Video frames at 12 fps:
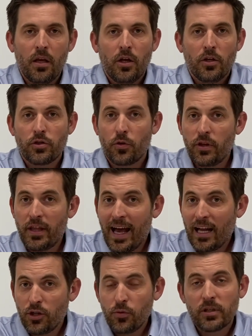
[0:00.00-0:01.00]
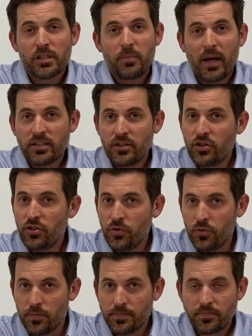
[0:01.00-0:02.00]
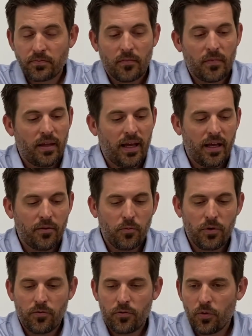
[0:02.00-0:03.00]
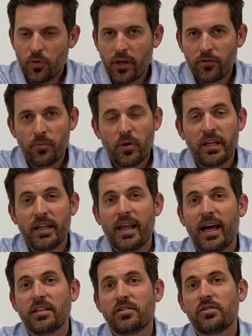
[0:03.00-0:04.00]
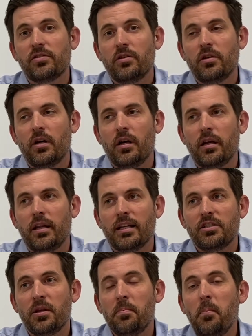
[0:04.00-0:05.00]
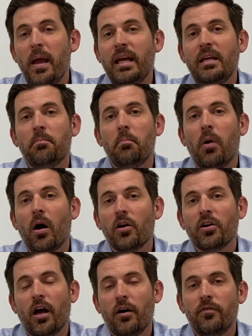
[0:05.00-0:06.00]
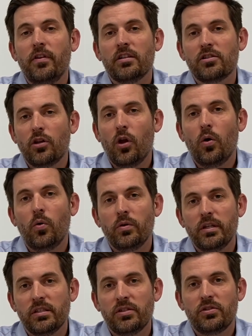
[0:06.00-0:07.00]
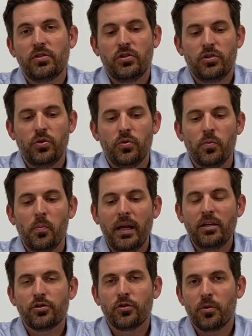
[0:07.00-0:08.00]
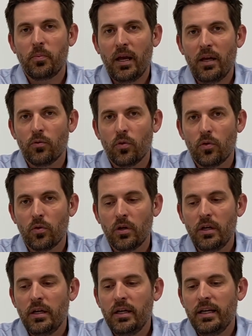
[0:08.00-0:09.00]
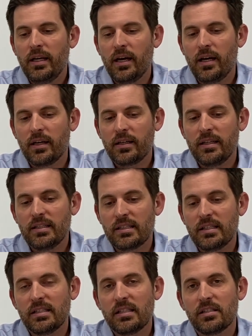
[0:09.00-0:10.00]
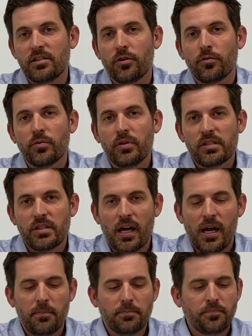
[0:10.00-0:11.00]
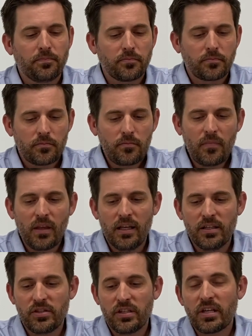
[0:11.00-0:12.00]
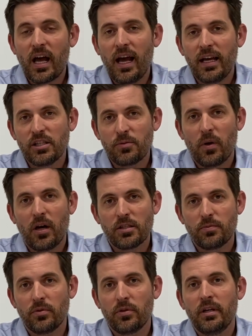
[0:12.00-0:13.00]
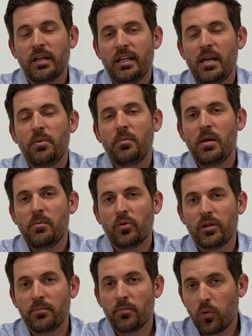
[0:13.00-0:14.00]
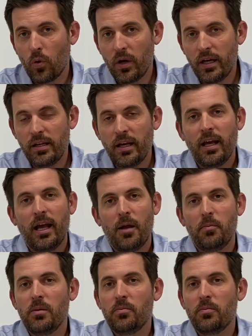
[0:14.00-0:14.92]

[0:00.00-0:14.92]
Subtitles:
So that you expected to do, that we've told everybody that's the main part of this loan, is to make sure that payroll is consistent through this time, is as high as possible, keeping people employed and